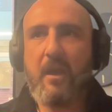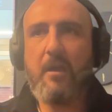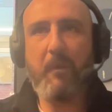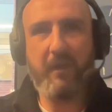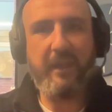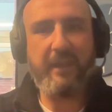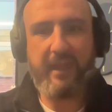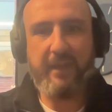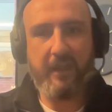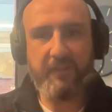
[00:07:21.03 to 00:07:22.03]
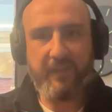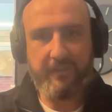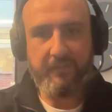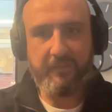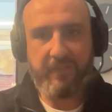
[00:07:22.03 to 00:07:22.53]
I
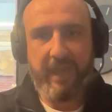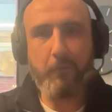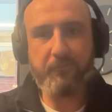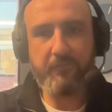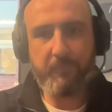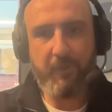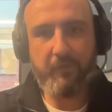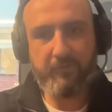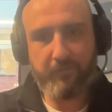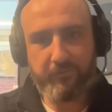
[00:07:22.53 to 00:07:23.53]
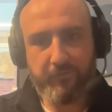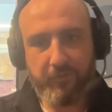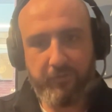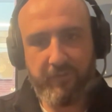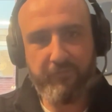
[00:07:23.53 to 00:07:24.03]
think out of the box on
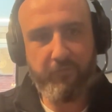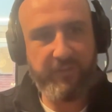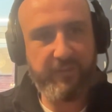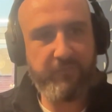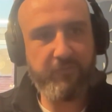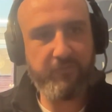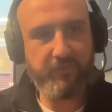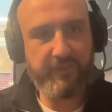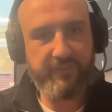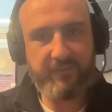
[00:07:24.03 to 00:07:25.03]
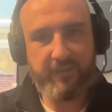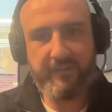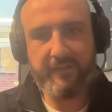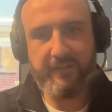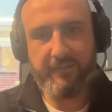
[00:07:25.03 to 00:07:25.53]
GA4, it gives you some good
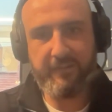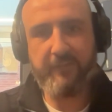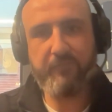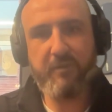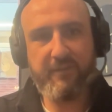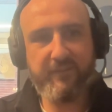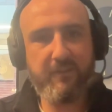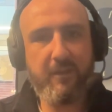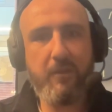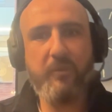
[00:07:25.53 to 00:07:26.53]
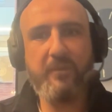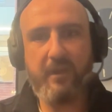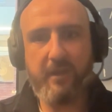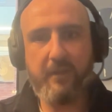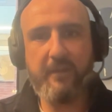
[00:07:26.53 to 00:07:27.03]
insight. And I think that's where SEO,
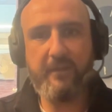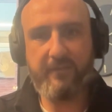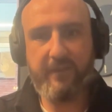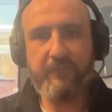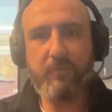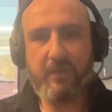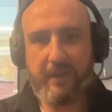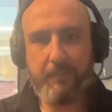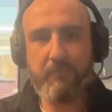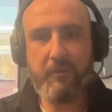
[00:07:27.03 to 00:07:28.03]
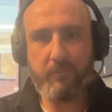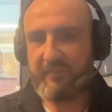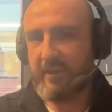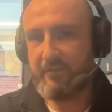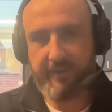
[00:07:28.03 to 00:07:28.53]
need to collaborate with
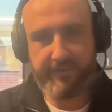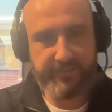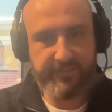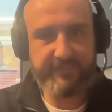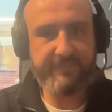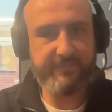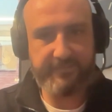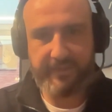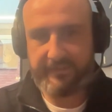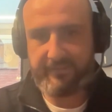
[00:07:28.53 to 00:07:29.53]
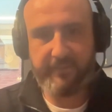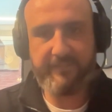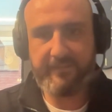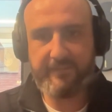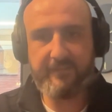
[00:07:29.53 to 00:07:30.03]
data analysts and data
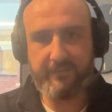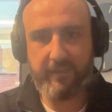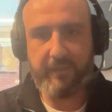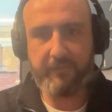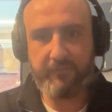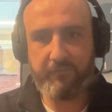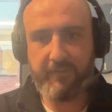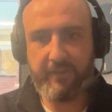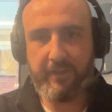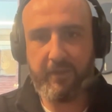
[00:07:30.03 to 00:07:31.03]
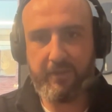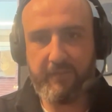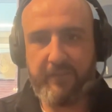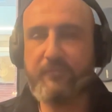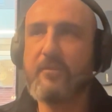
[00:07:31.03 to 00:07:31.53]
scientists and to really kind of
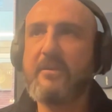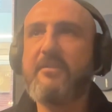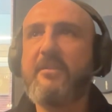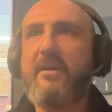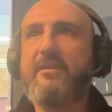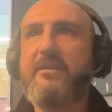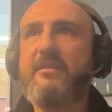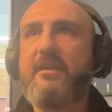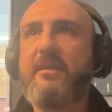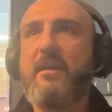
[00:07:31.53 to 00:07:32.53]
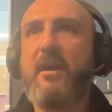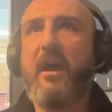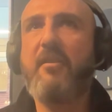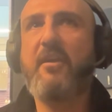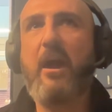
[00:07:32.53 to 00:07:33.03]
get stuck into that data.
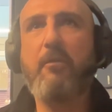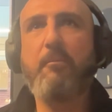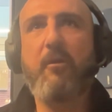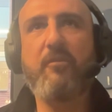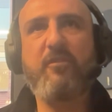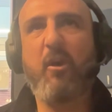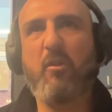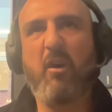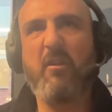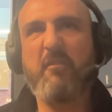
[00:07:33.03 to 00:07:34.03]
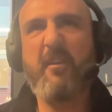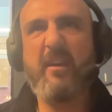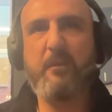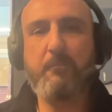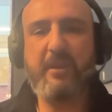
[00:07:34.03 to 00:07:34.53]
I think out of the box on a
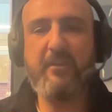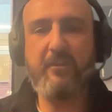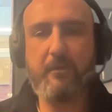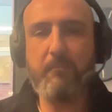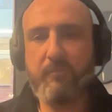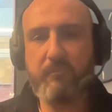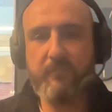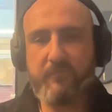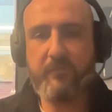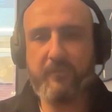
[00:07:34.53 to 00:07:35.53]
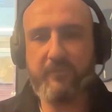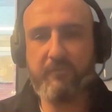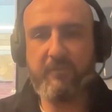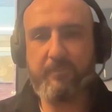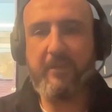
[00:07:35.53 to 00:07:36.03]
fairly medium to
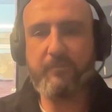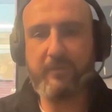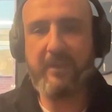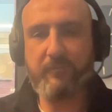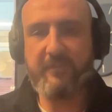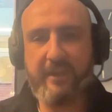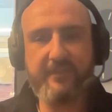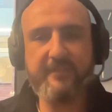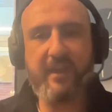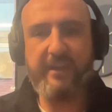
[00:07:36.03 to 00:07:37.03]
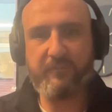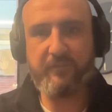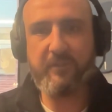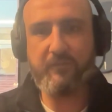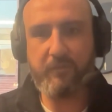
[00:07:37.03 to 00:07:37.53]
respectable level data set, it does
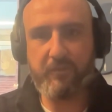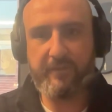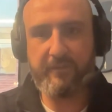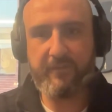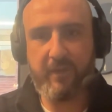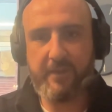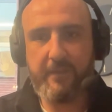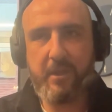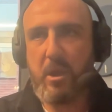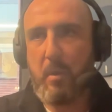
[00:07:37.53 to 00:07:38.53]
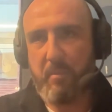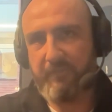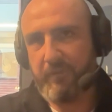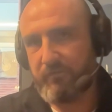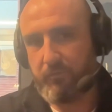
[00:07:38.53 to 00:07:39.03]
give you good insight. But if
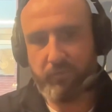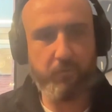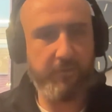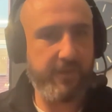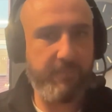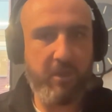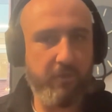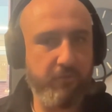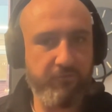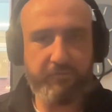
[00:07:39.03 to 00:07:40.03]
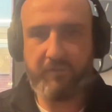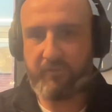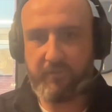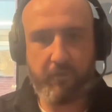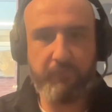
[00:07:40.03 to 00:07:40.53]
you're talking about hundreds
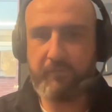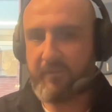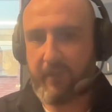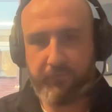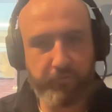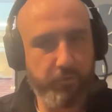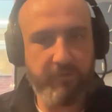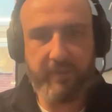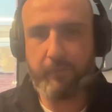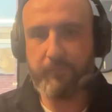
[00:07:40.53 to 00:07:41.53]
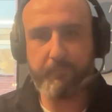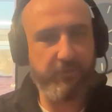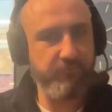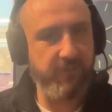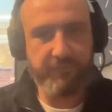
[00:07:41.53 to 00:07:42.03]
of thousand URLs,
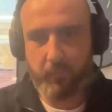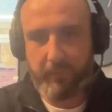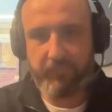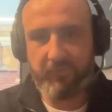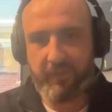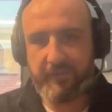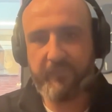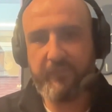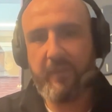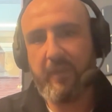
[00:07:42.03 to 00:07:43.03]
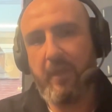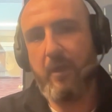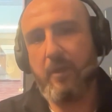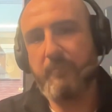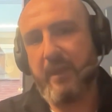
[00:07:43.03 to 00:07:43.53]
big traffic websites,
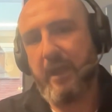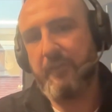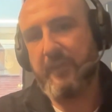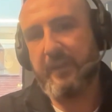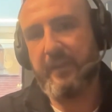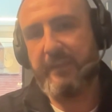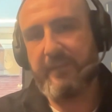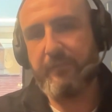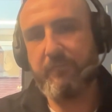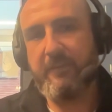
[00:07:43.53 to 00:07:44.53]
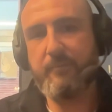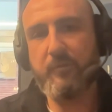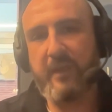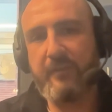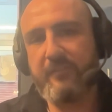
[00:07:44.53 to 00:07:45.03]
I think it's reasonable
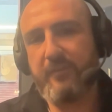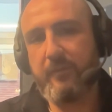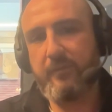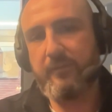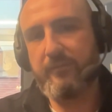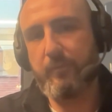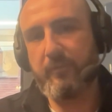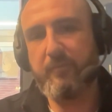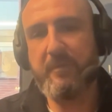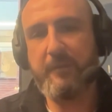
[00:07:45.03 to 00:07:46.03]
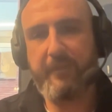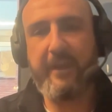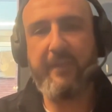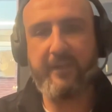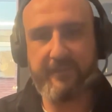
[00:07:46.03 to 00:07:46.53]
then to want to
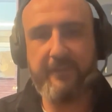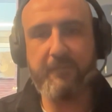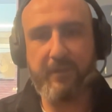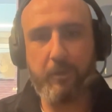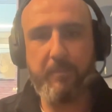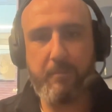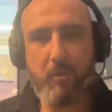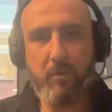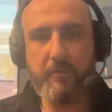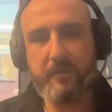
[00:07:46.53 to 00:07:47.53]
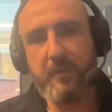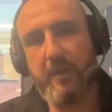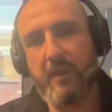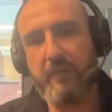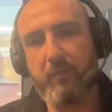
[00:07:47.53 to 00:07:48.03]
manipulate that data a little bit more
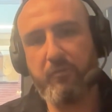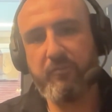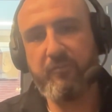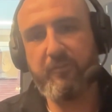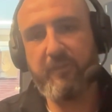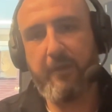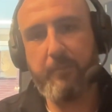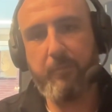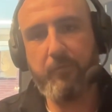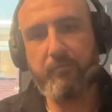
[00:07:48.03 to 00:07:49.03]
and not just use the out of the box